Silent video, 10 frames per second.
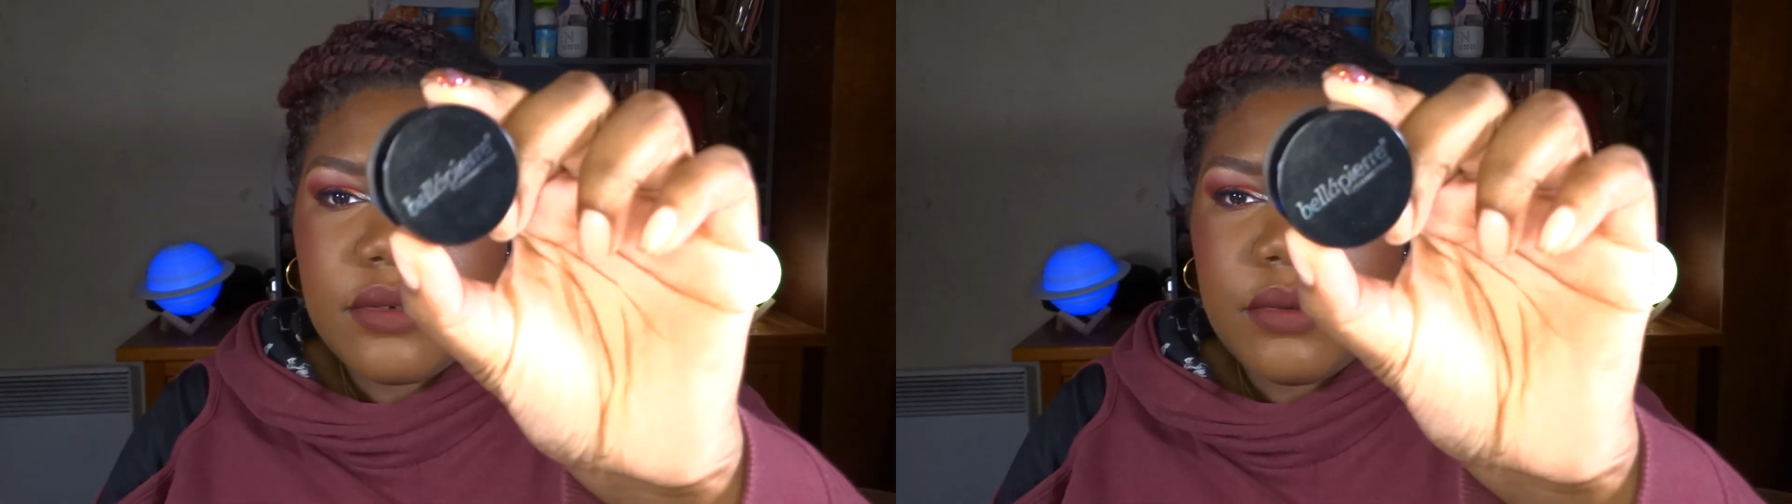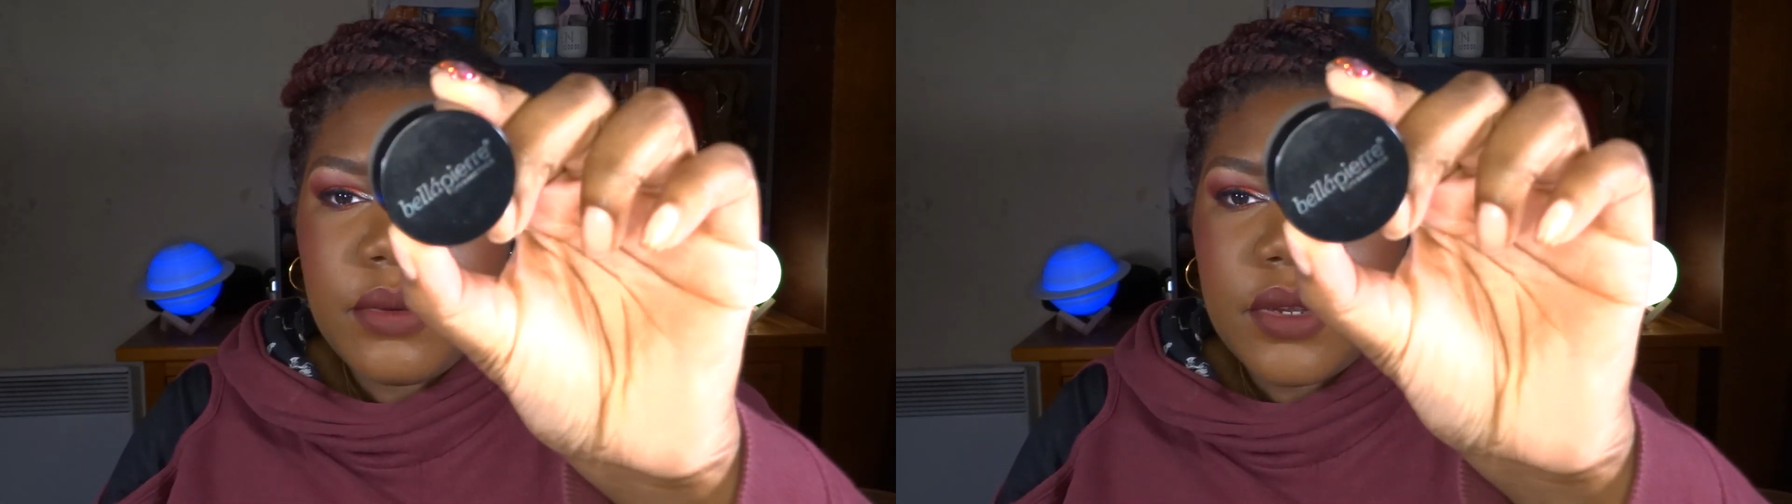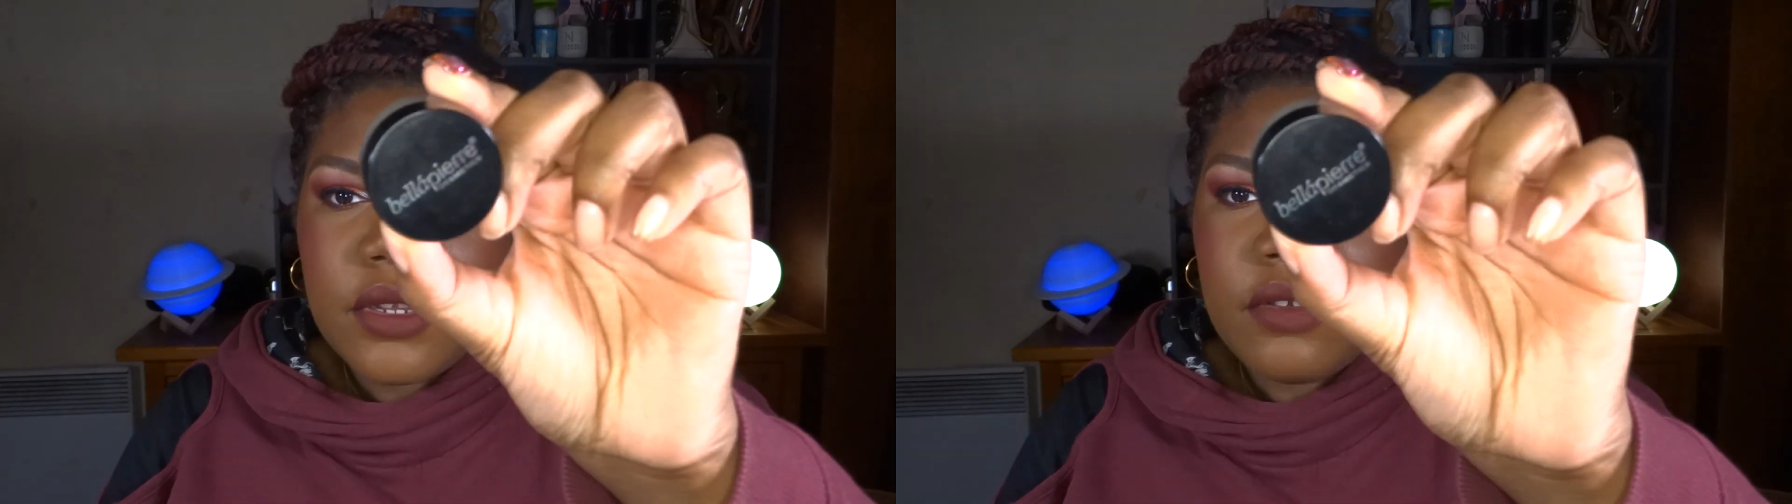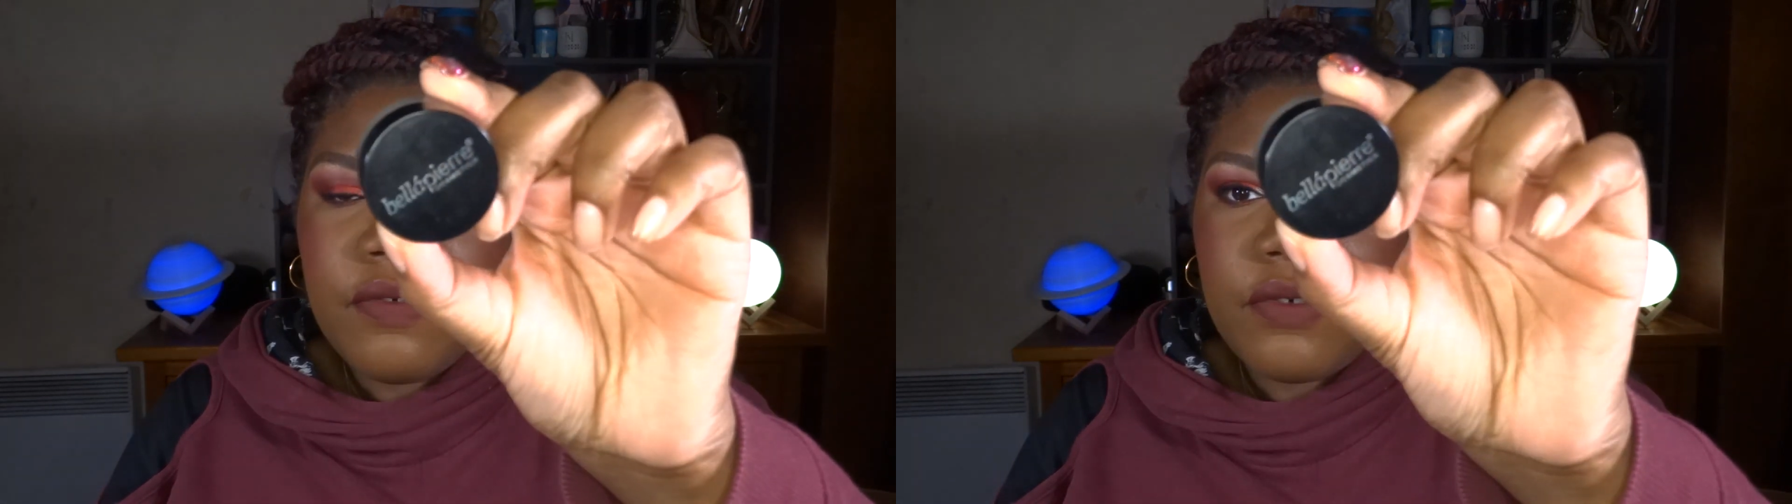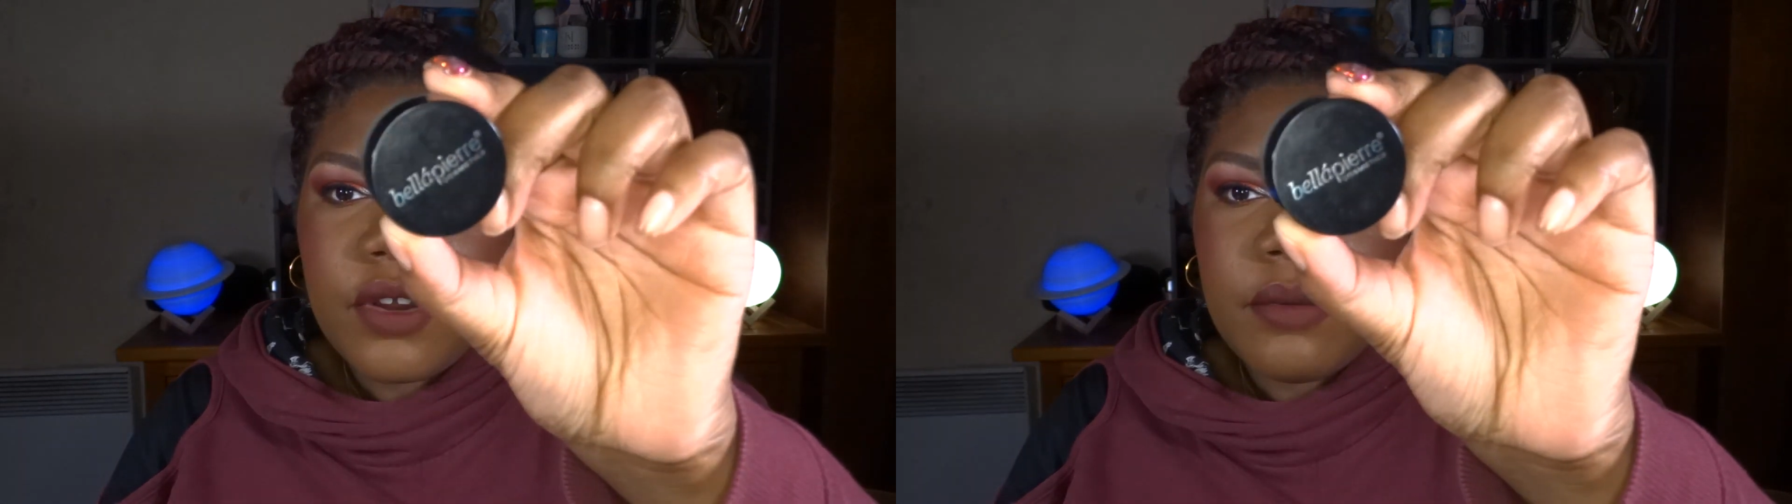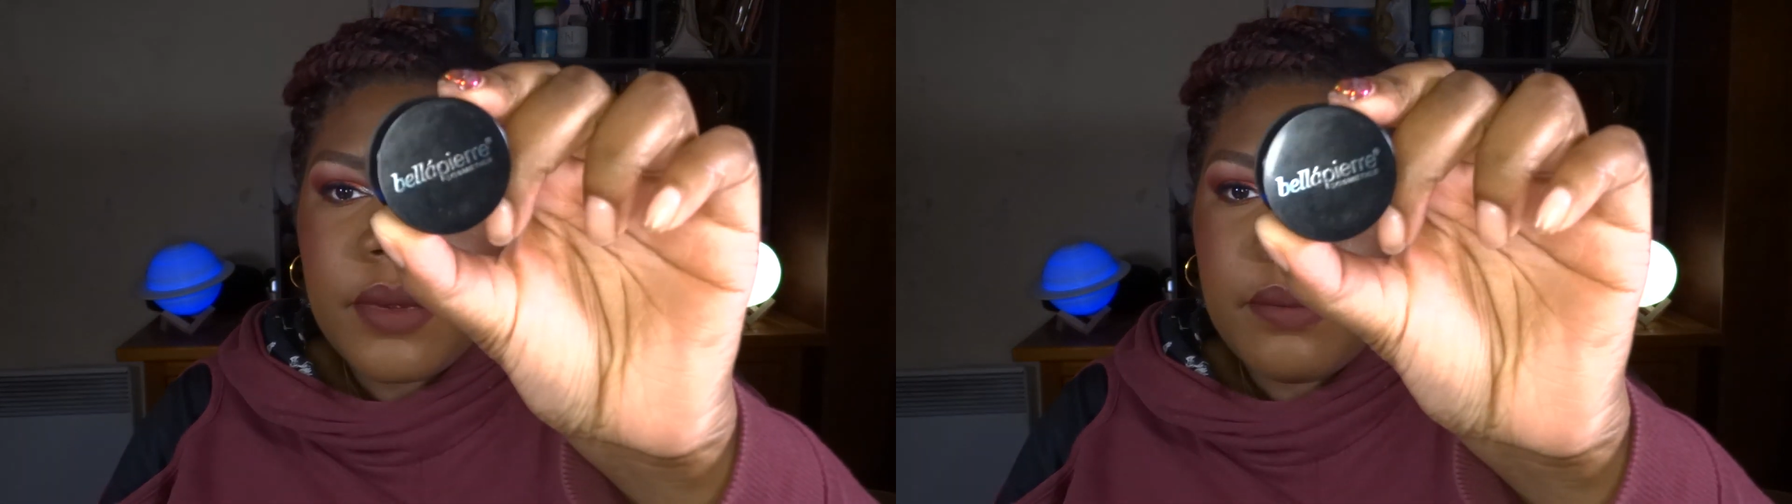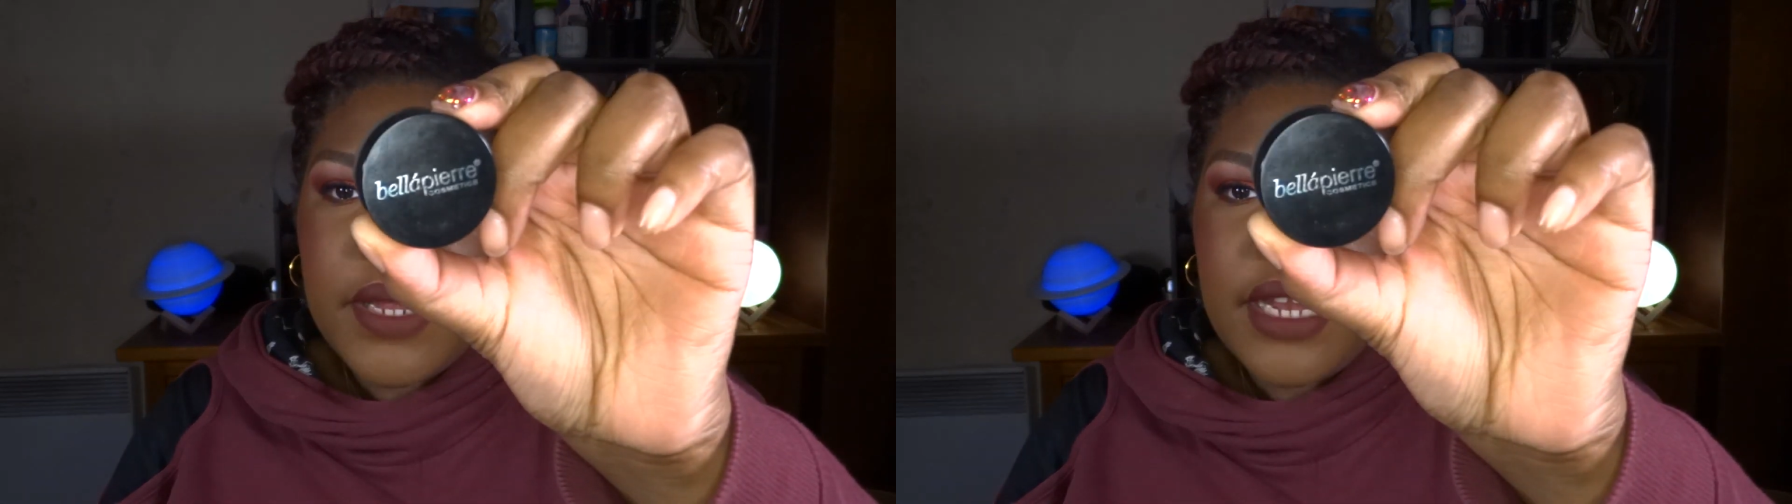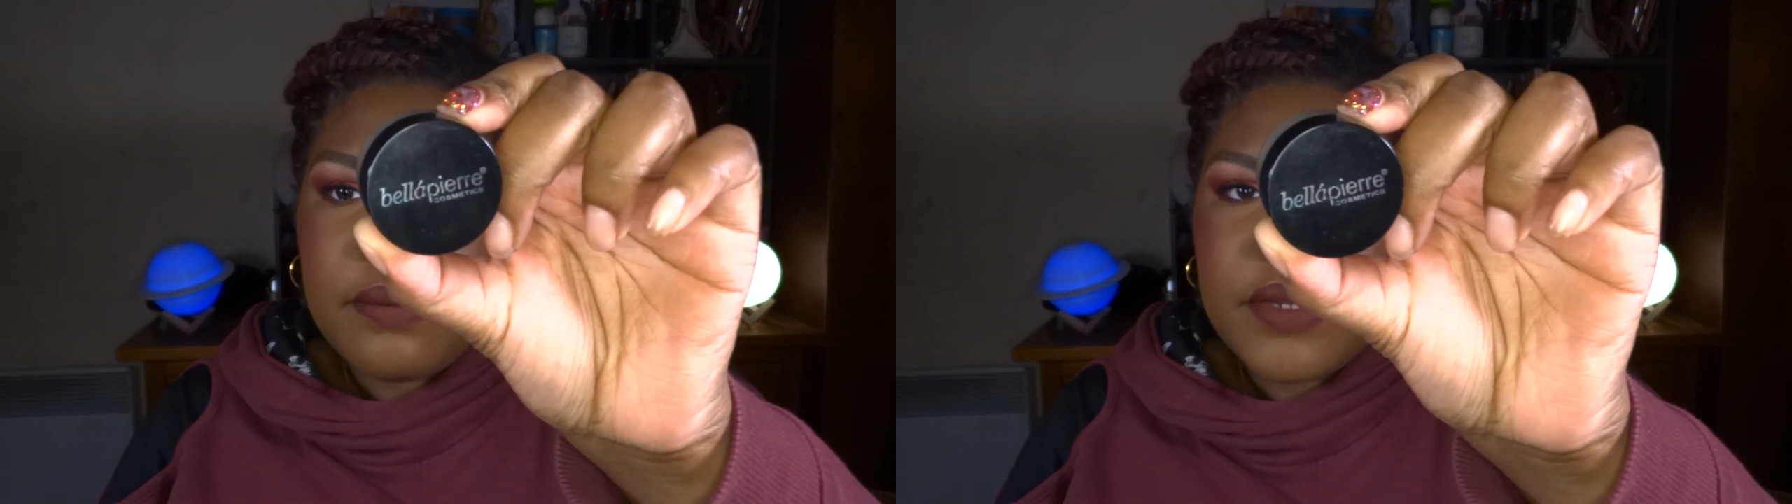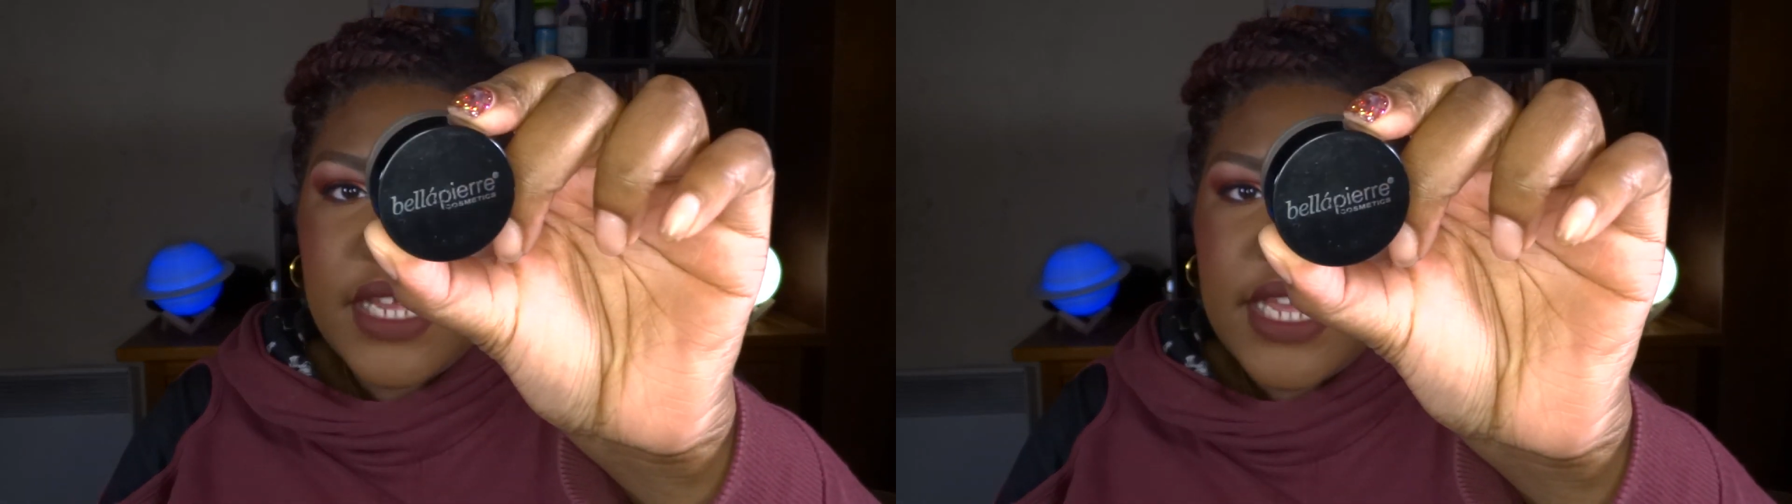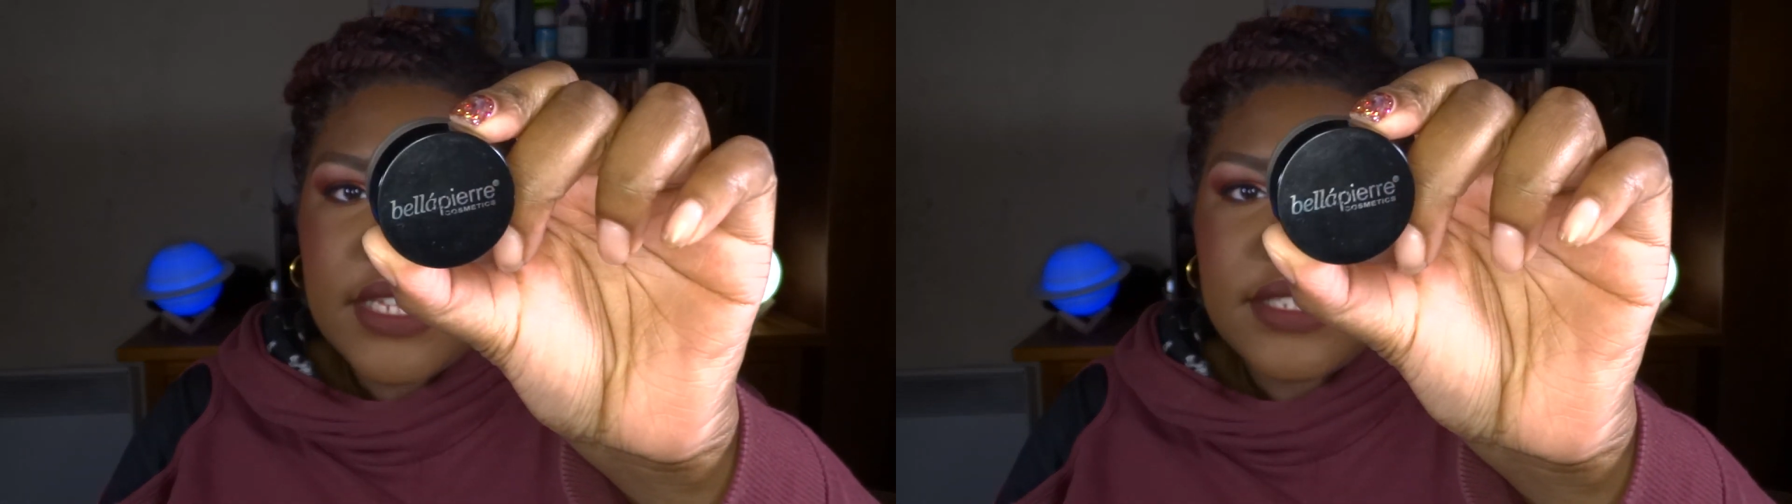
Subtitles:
one from Bellapierre.